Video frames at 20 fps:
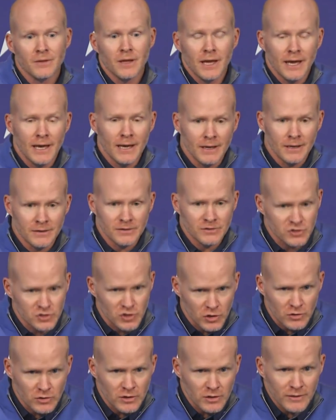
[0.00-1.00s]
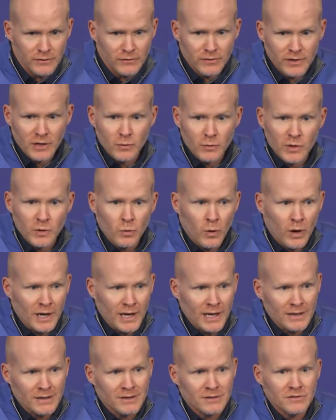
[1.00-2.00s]
And certainly, Vic, we
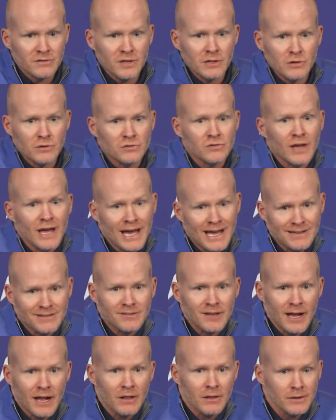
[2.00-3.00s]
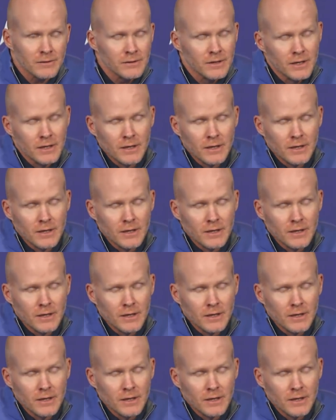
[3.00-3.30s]
want to continue to add talent.